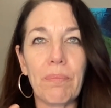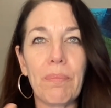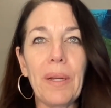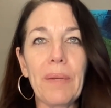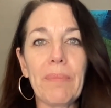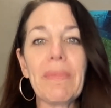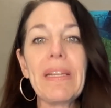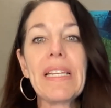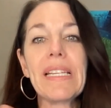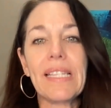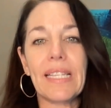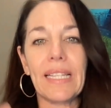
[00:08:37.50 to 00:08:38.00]

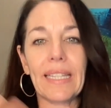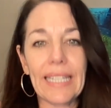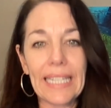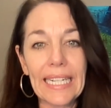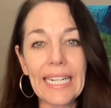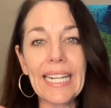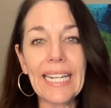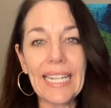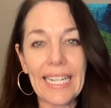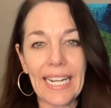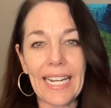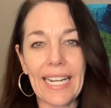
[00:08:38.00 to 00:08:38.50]
but
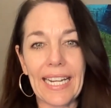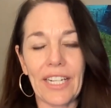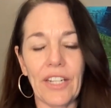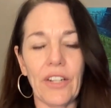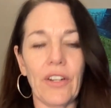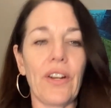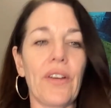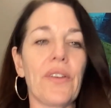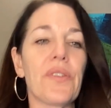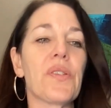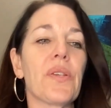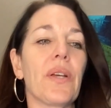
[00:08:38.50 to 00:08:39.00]
misleading,
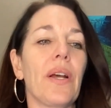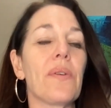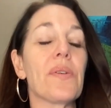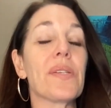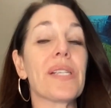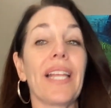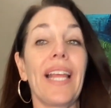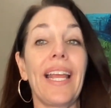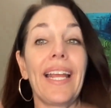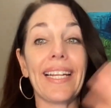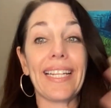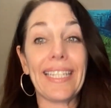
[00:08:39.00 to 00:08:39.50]
So I
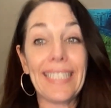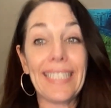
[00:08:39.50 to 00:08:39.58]
was like,